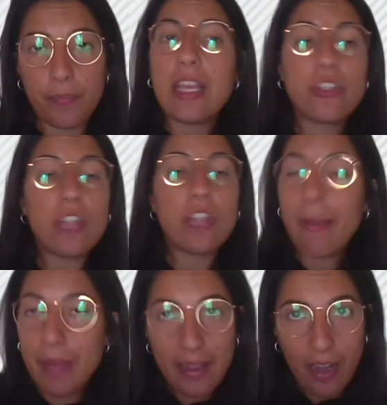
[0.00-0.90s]
They should
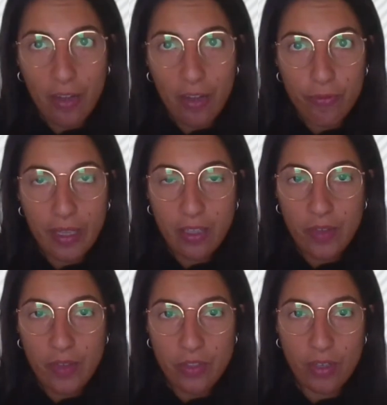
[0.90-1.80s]
not be in conflict
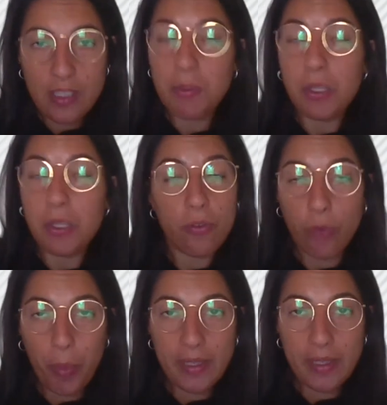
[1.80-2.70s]
of interest with
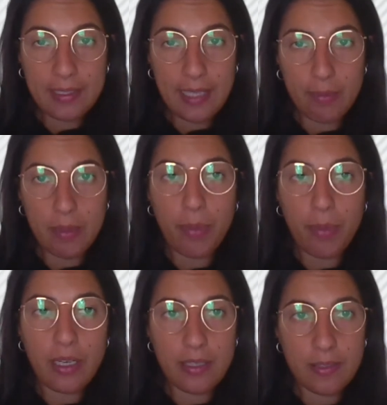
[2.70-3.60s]
conformity assessment
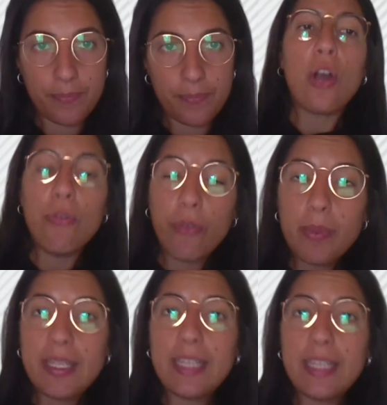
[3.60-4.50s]
bodies.
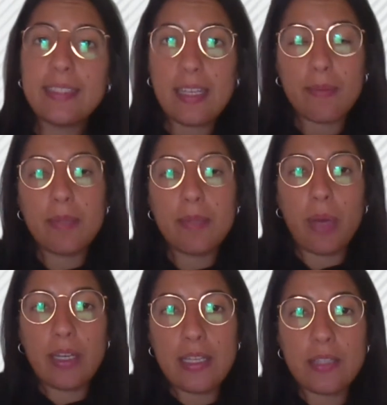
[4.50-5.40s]
Conformity assessment
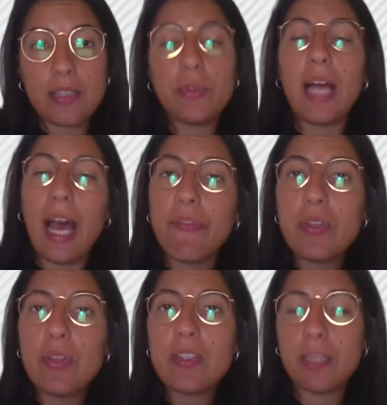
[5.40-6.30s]
bodies will
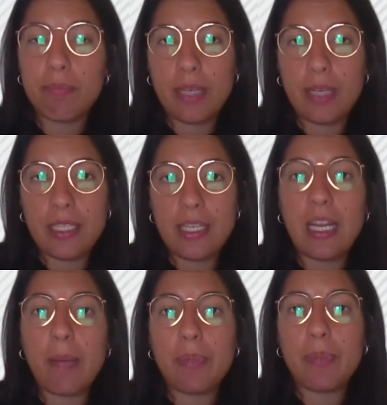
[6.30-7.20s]
have to submit
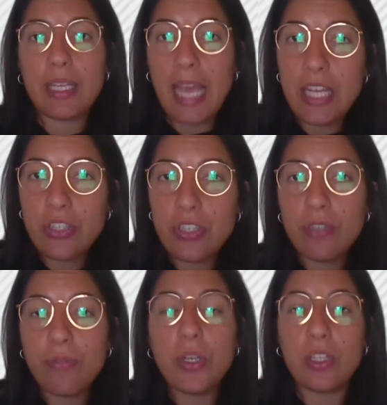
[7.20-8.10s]
an
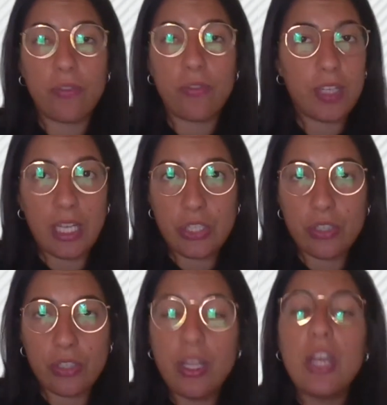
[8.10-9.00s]
application for
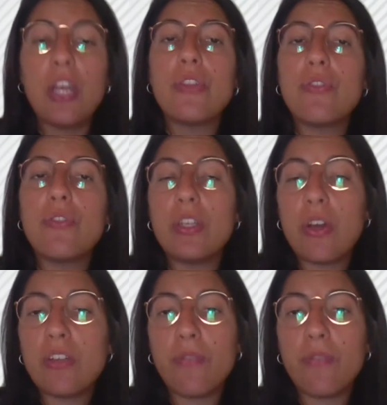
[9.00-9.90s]
notification to the
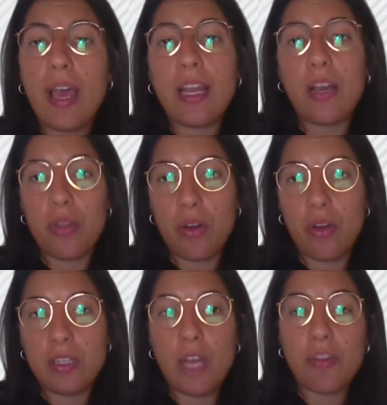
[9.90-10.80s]
notifying
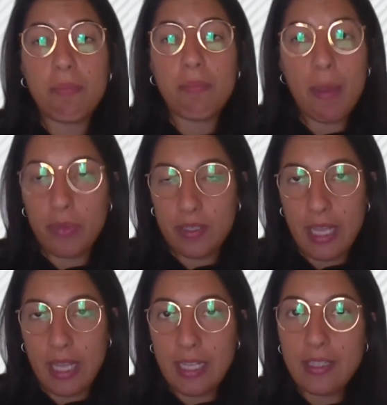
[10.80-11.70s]
authority of the member
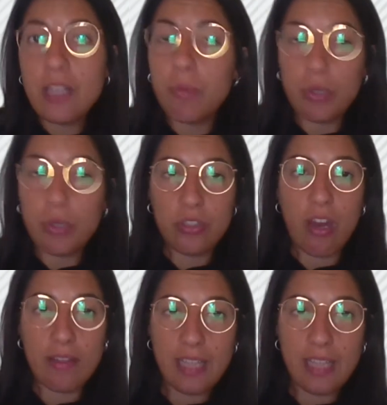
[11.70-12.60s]
state in which they
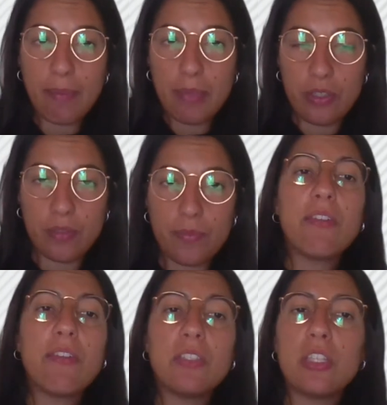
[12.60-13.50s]
are established.
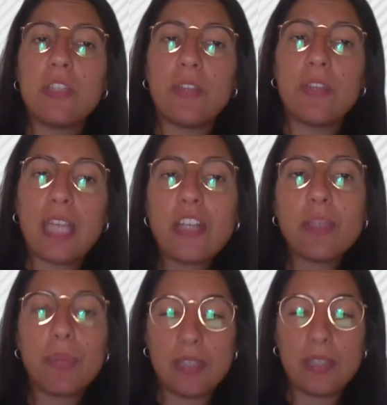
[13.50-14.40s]
Now, the
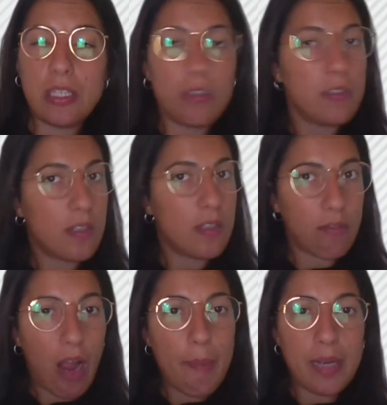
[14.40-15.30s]
notification procedure is
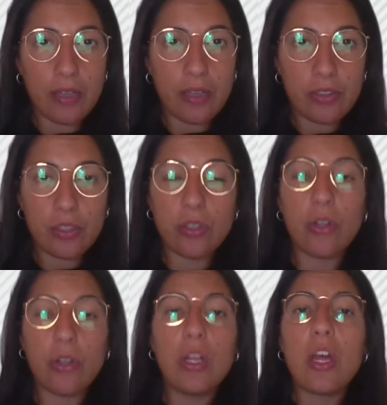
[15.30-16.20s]
described in
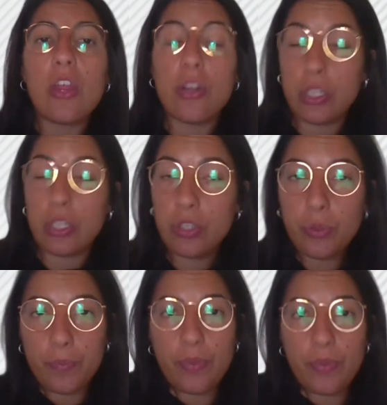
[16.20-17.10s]
Article
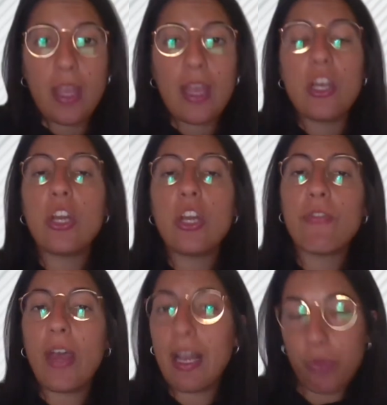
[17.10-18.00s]
32.
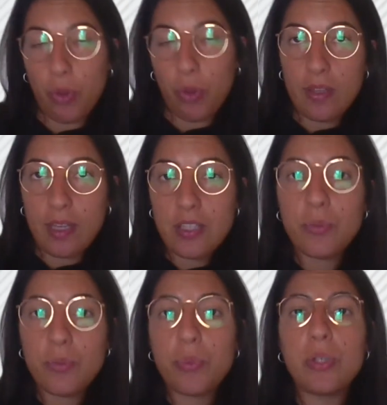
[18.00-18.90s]
Notifying
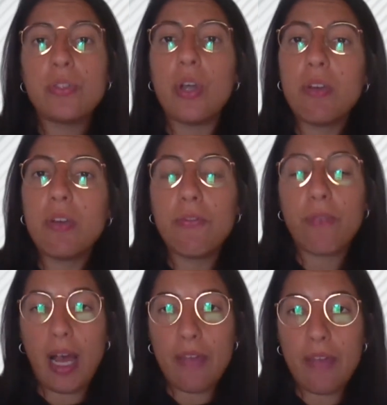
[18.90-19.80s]
authorities will
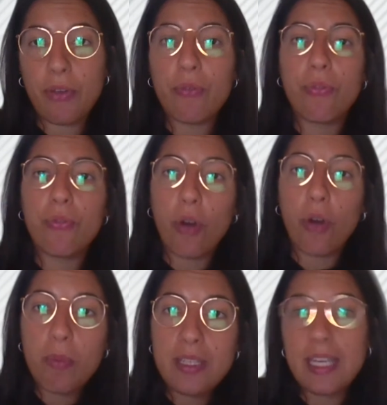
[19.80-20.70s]
notify
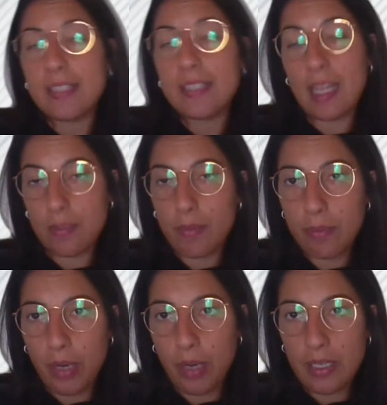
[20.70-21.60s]
conformity
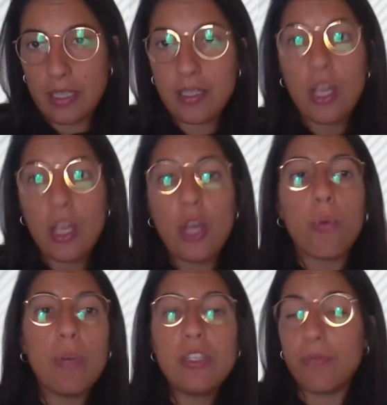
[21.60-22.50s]
assessment bodies
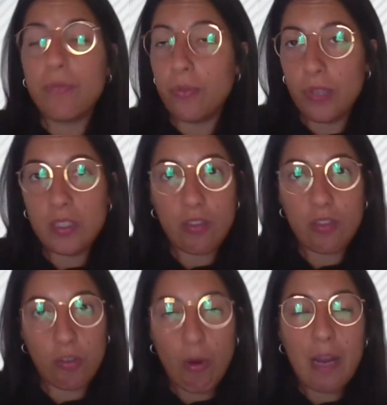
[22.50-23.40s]
which fulfill the
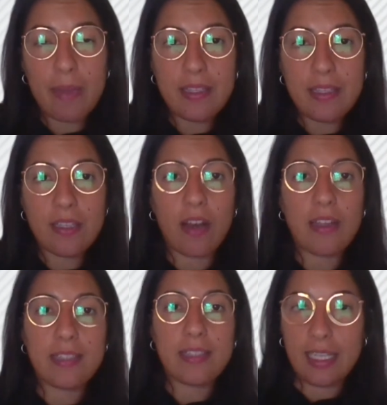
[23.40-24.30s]
requirements that
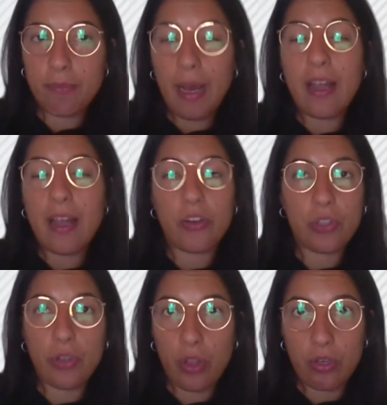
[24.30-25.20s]
are set by
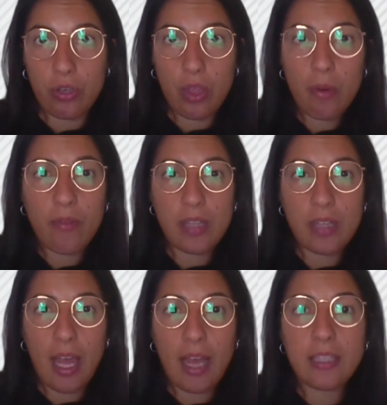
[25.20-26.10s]
Article 33 of
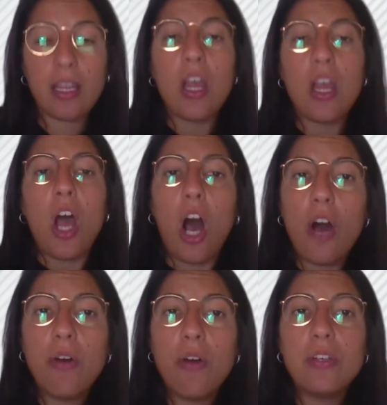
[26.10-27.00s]
the Act
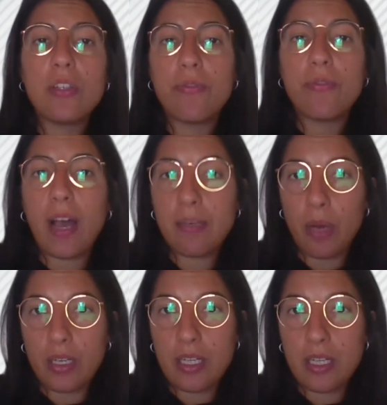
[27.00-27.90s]
on notified
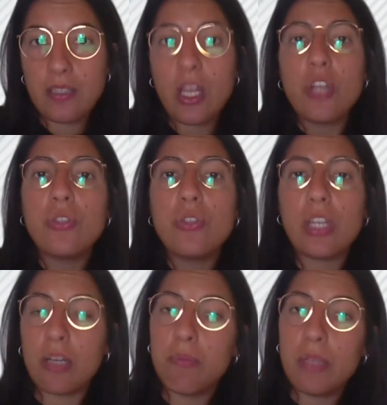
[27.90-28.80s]
bodies to
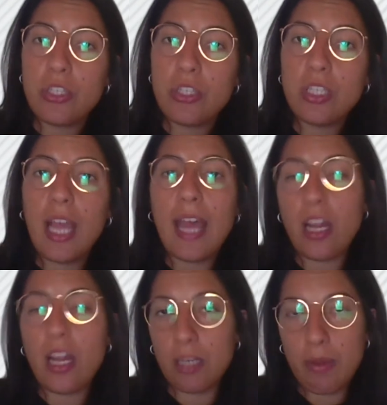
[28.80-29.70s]
the Commission
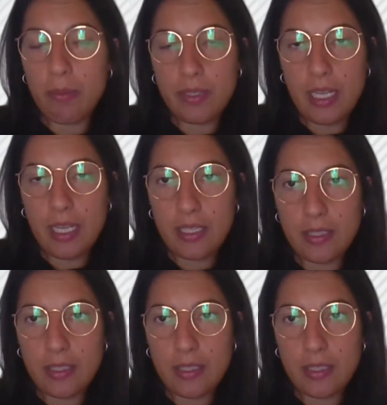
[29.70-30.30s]
and other member states.